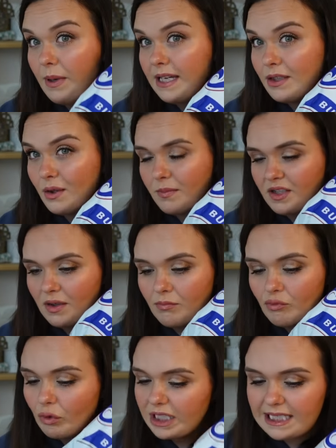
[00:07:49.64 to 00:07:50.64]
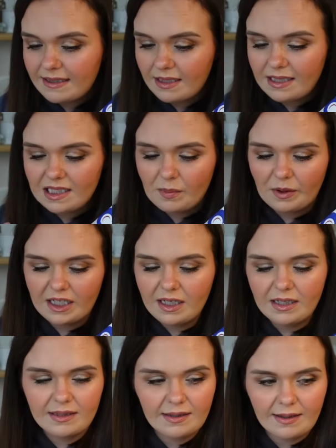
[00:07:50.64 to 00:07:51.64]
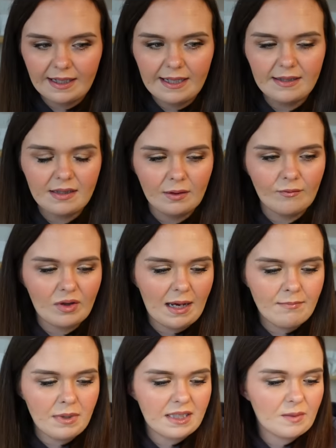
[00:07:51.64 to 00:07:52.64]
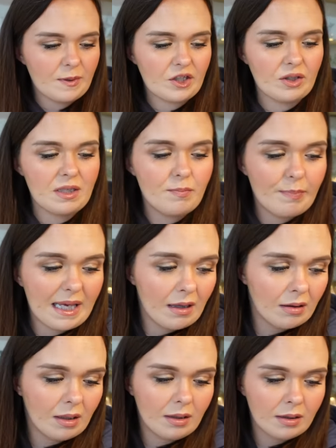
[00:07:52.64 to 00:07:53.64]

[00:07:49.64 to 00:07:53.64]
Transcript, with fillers: picked up some Roosters because the kids love them, especially Bill.